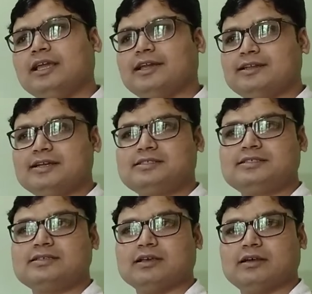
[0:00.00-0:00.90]
in
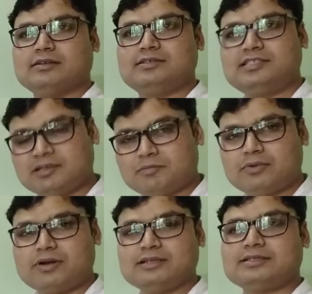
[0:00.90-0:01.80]
its
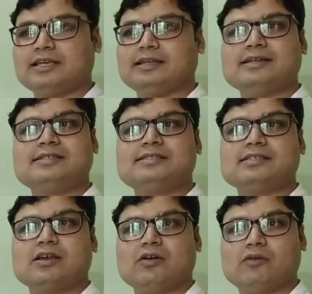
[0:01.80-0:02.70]
symbols, in
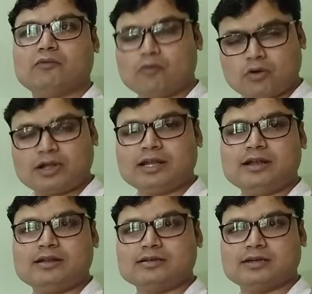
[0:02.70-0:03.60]
its
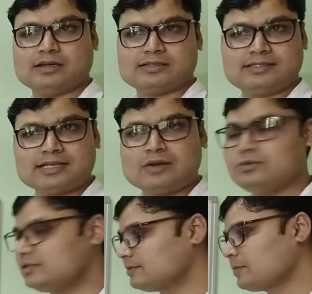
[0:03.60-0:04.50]
vocal
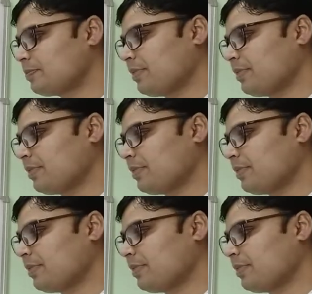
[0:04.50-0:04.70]
sounds.